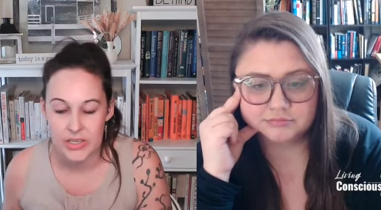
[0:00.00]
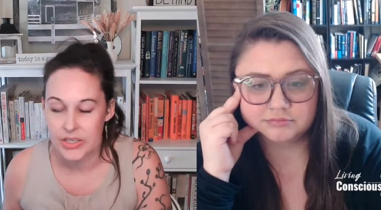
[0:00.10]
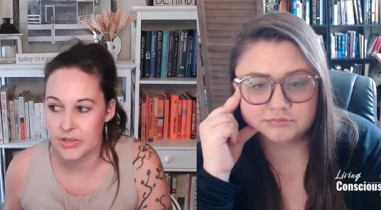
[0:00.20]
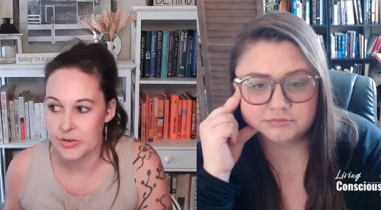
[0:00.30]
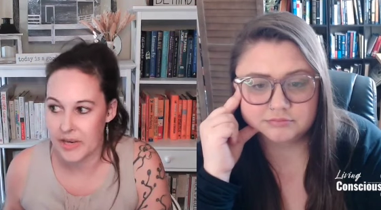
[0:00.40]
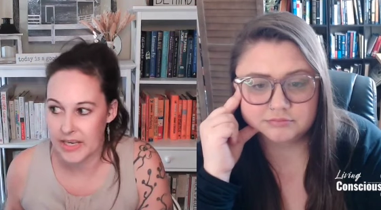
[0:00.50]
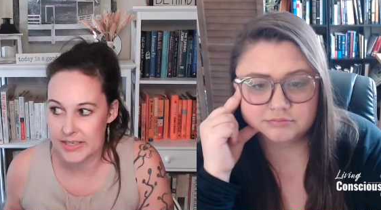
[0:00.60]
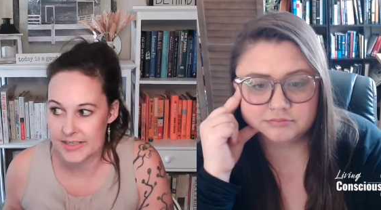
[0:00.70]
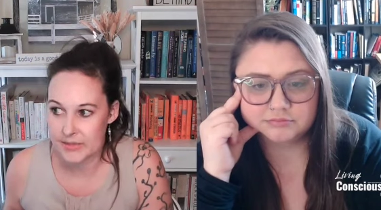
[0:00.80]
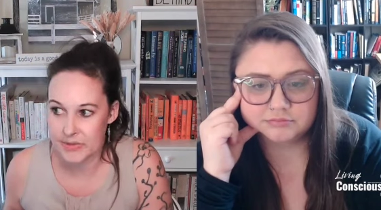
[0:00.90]
Speaker 1: you know, making
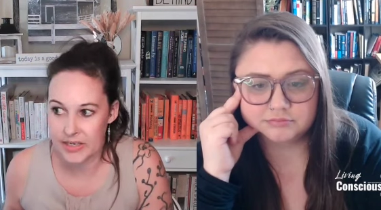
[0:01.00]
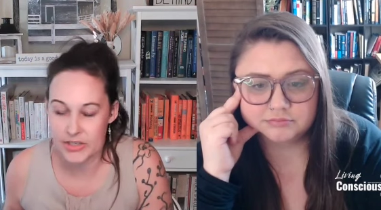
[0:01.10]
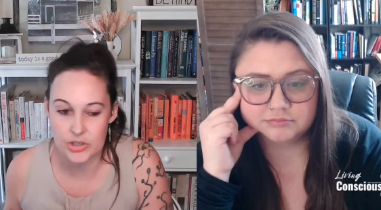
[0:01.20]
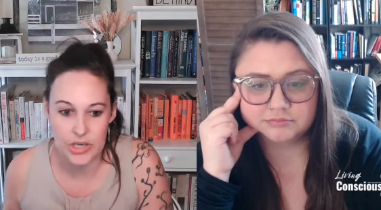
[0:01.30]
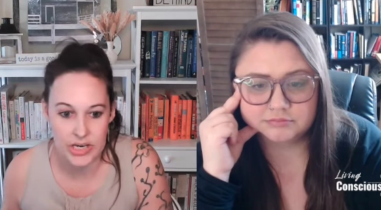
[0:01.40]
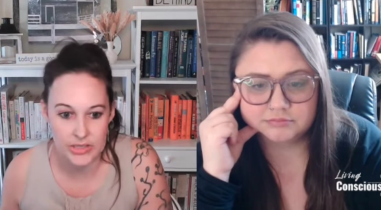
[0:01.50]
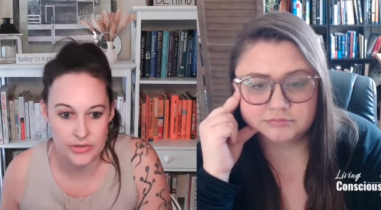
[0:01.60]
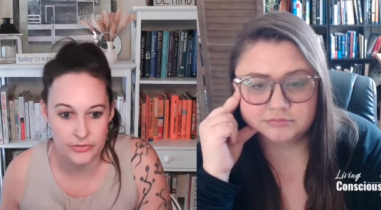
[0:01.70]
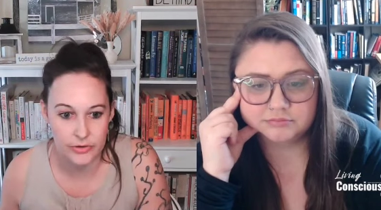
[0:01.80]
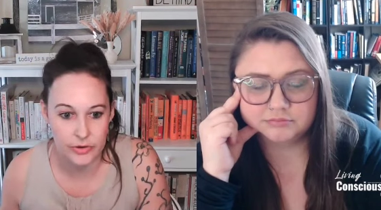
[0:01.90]
some kind of change
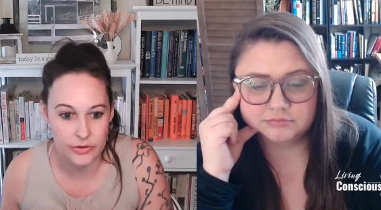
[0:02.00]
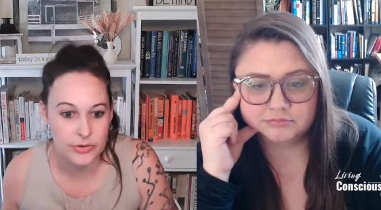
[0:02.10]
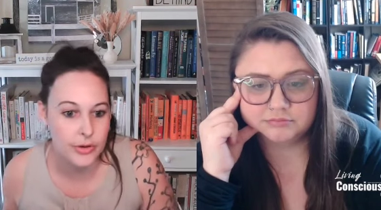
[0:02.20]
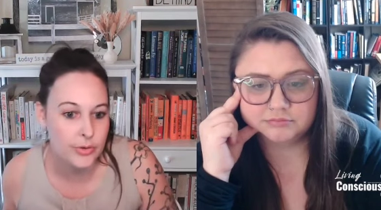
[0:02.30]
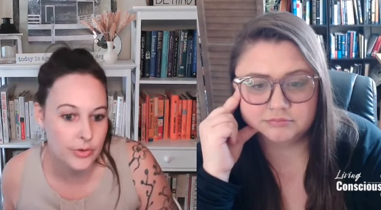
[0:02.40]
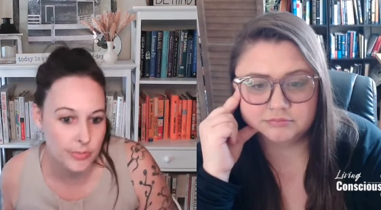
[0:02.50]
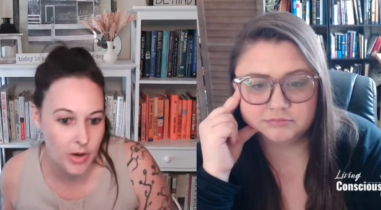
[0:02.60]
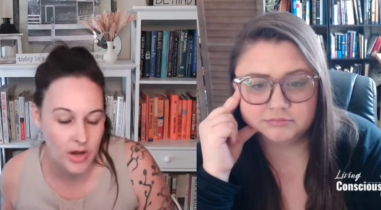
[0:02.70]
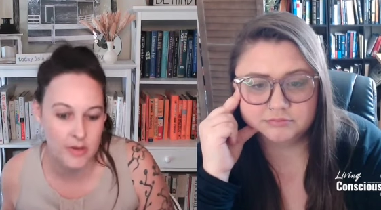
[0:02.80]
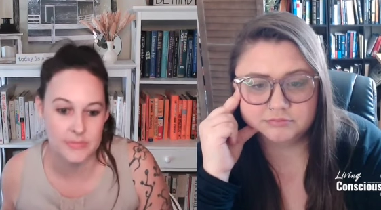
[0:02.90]
for local
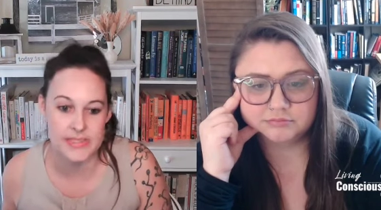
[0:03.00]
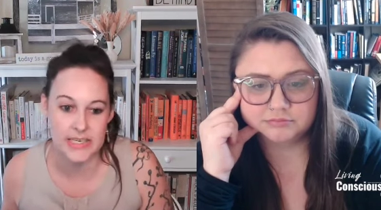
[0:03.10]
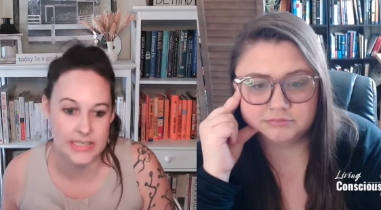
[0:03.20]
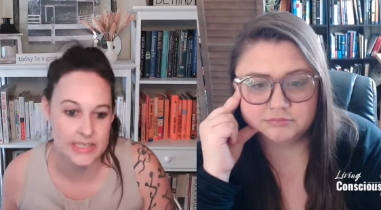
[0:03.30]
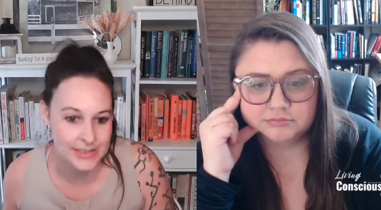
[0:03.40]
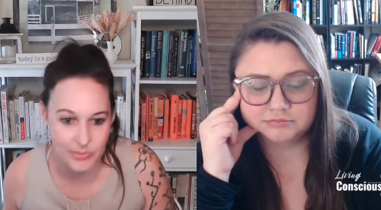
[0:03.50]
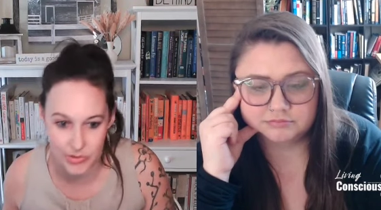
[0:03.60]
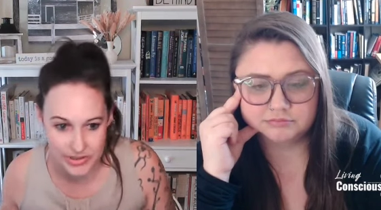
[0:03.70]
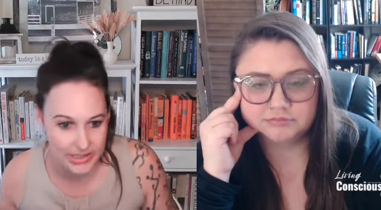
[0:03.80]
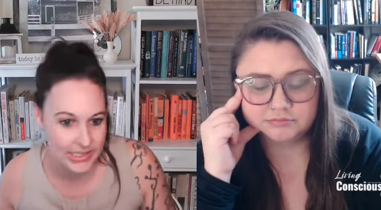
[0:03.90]
moms getting
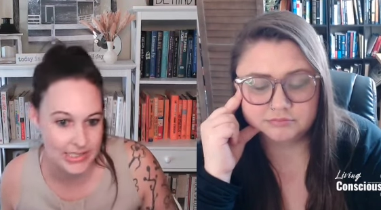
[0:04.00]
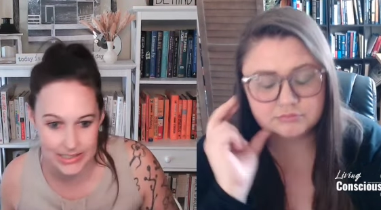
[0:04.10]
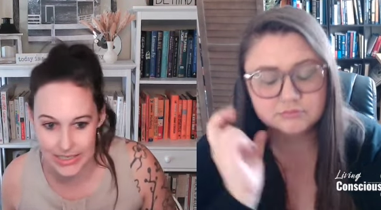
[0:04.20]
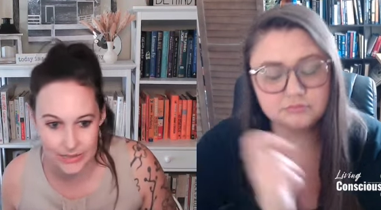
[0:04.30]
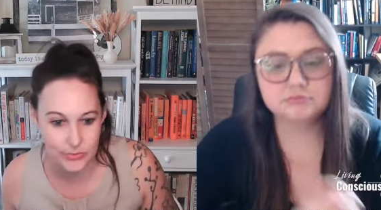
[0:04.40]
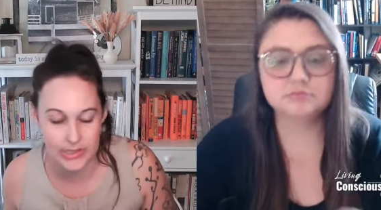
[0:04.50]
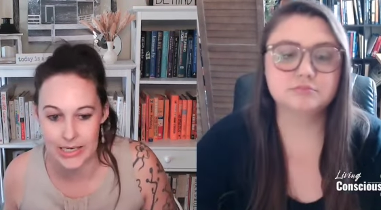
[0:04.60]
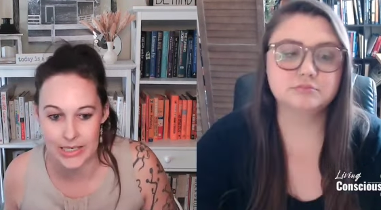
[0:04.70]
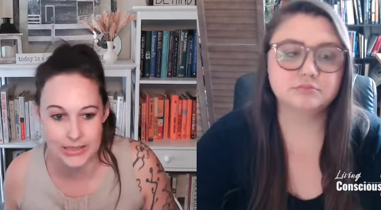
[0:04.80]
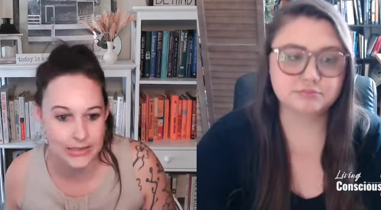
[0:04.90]
support that they need when
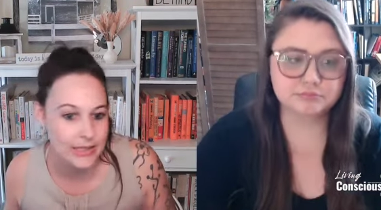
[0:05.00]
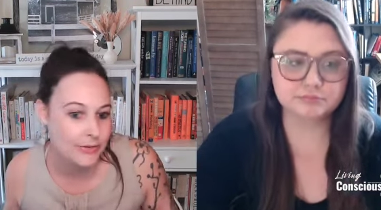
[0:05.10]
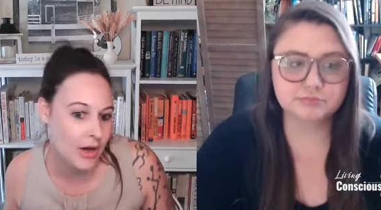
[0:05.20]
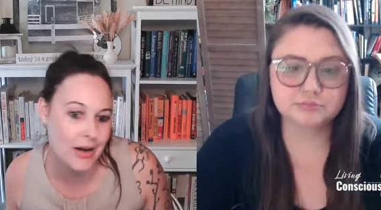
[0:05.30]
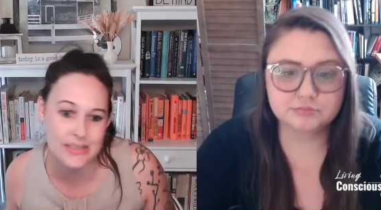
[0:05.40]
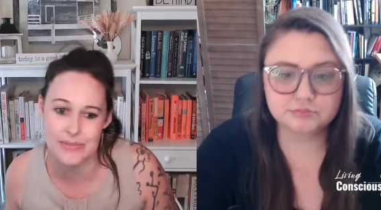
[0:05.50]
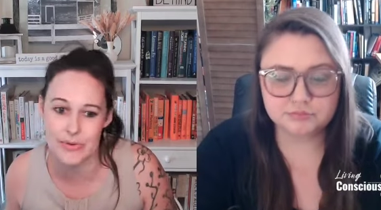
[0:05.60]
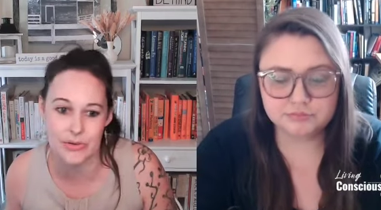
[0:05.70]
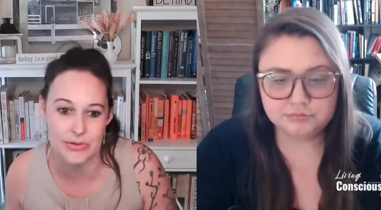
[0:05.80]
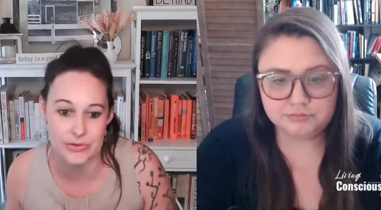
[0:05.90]
they leave the
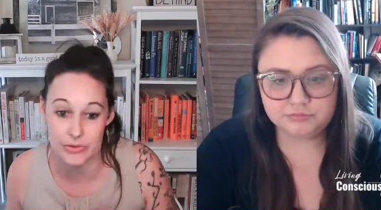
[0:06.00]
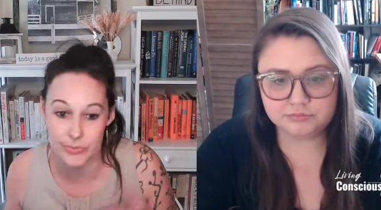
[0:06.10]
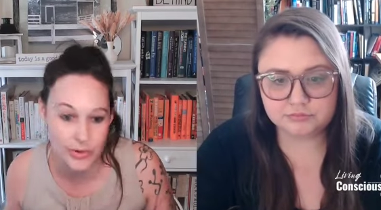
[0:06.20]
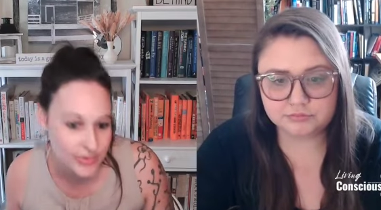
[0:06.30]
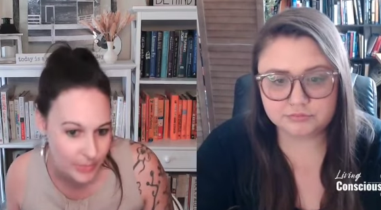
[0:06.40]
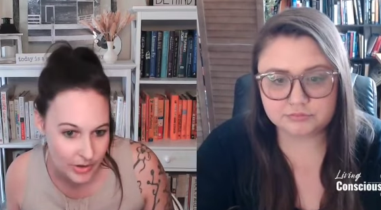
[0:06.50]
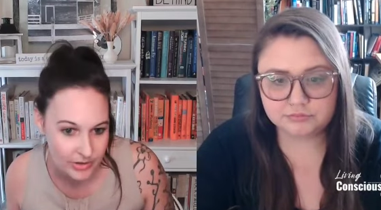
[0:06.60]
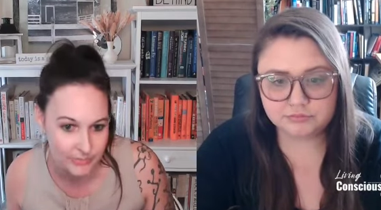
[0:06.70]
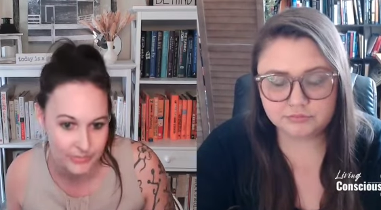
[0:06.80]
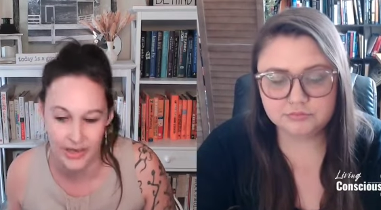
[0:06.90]
hospitals, or
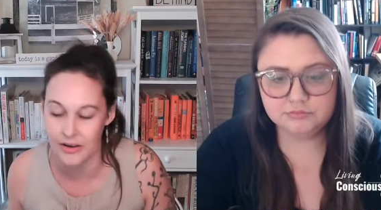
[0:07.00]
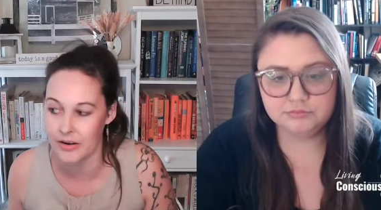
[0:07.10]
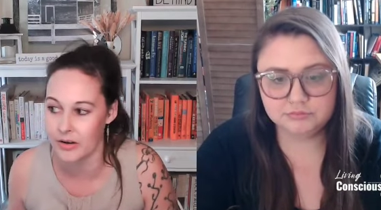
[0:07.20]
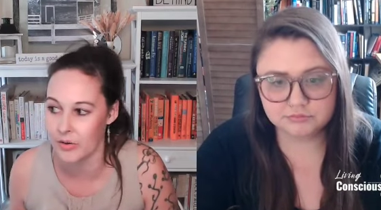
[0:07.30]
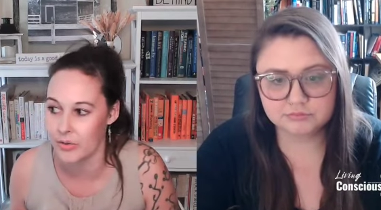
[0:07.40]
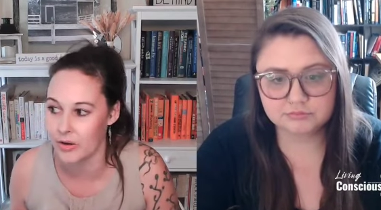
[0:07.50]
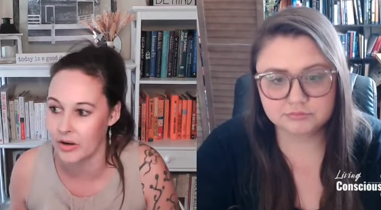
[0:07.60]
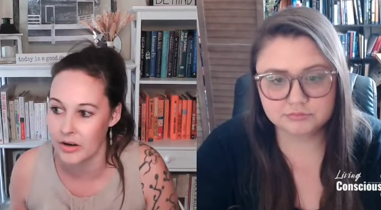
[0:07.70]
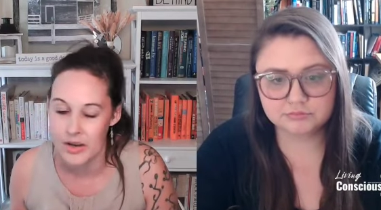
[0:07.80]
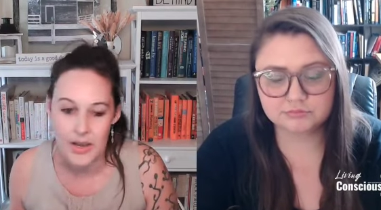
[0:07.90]
postpartum care,
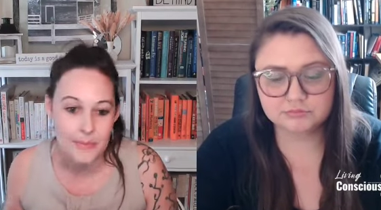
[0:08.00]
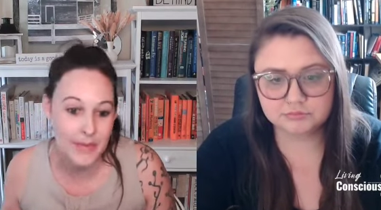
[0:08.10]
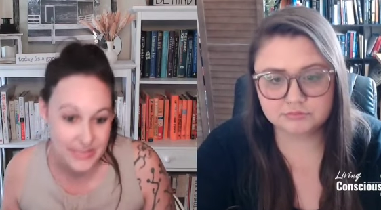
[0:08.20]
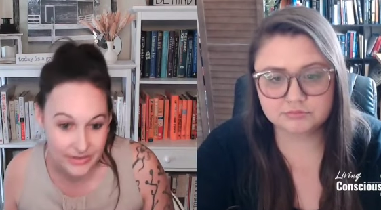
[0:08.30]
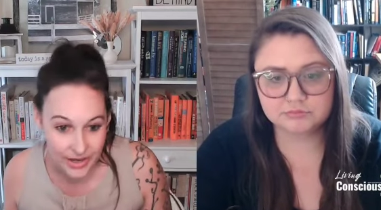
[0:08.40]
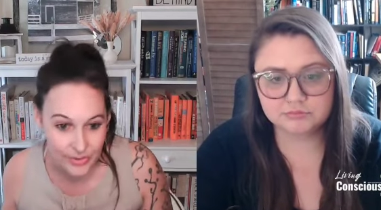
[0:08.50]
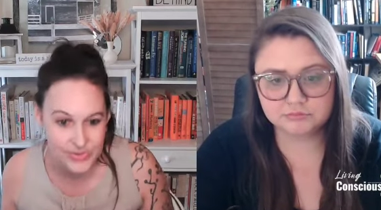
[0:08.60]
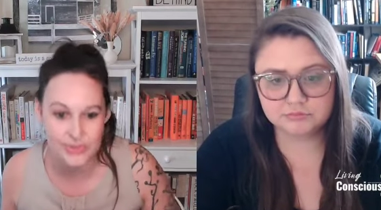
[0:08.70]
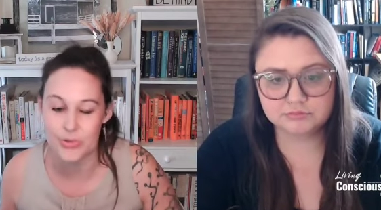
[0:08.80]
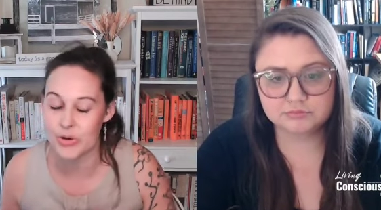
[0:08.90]
or mental health
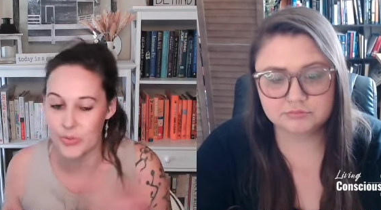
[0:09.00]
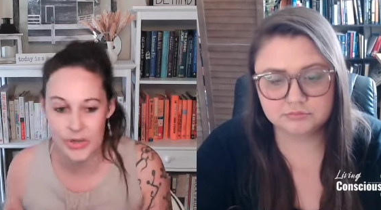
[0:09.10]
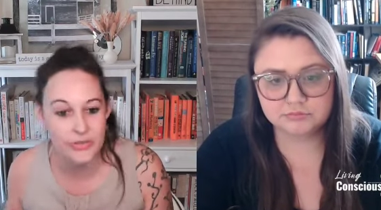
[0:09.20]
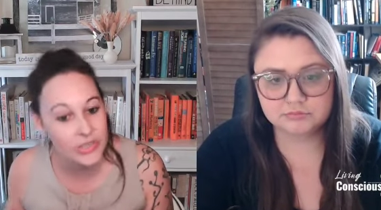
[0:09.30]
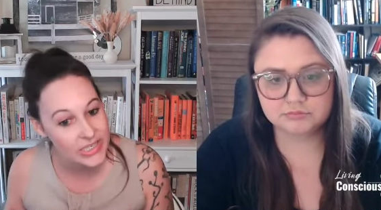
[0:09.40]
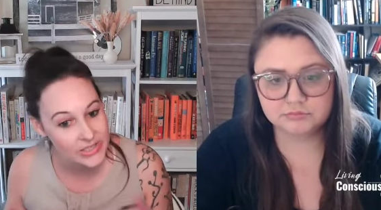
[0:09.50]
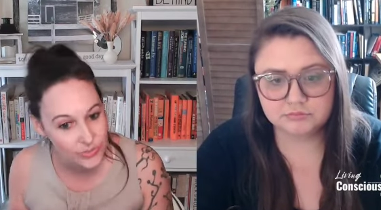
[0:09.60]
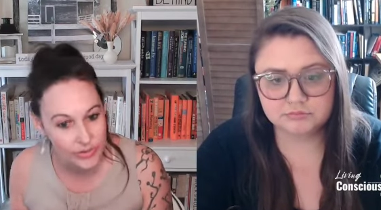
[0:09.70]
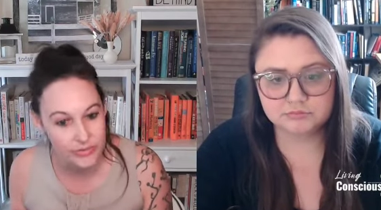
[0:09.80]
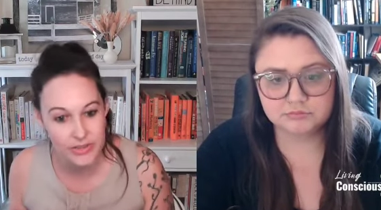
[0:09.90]
support, whatever it is,
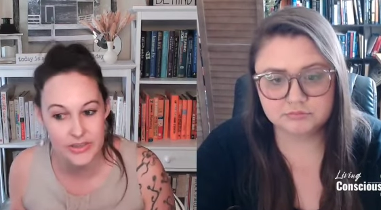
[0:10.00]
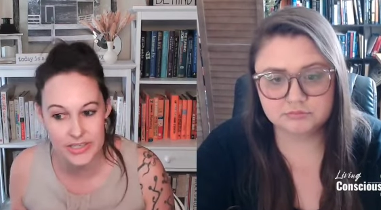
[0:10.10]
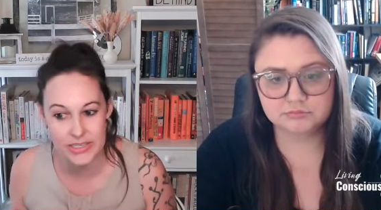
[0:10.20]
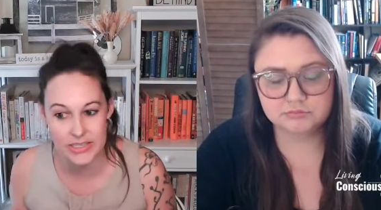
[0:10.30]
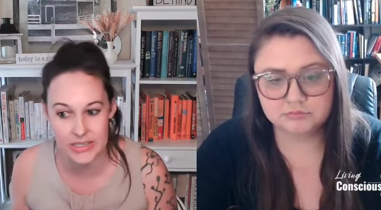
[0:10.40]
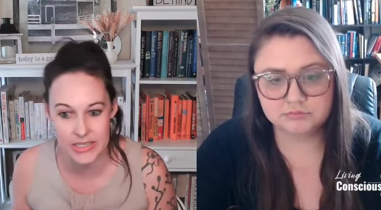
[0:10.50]
whatever the thing that